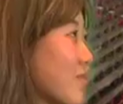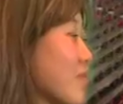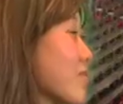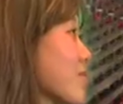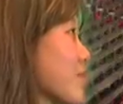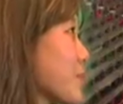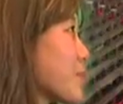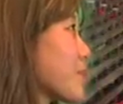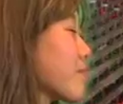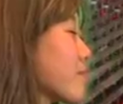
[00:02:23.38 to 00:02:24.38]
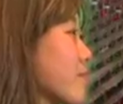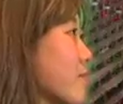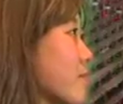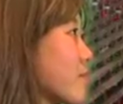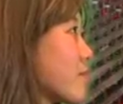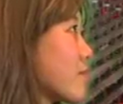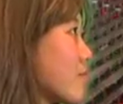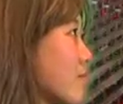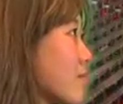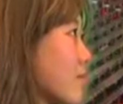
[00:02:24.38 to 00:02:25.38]

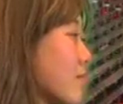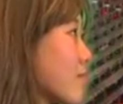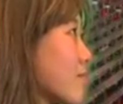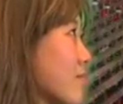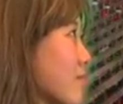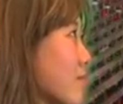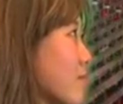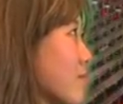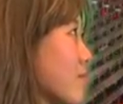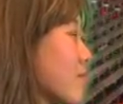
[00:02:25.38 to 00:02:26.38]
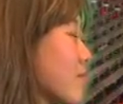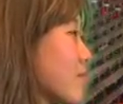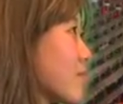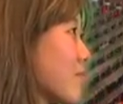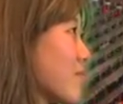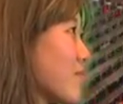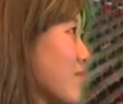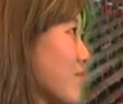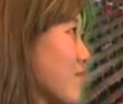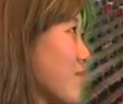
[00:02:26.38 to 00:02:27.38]

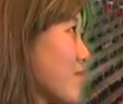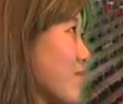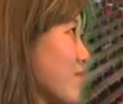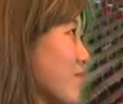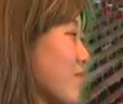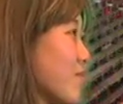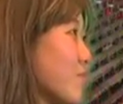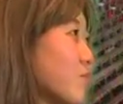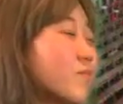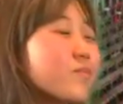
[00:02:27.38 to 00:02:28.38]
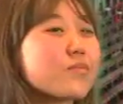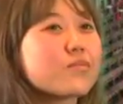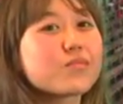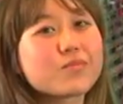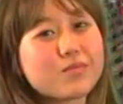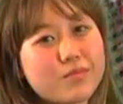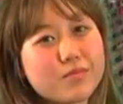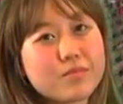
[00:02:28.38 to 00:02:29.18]
(silent)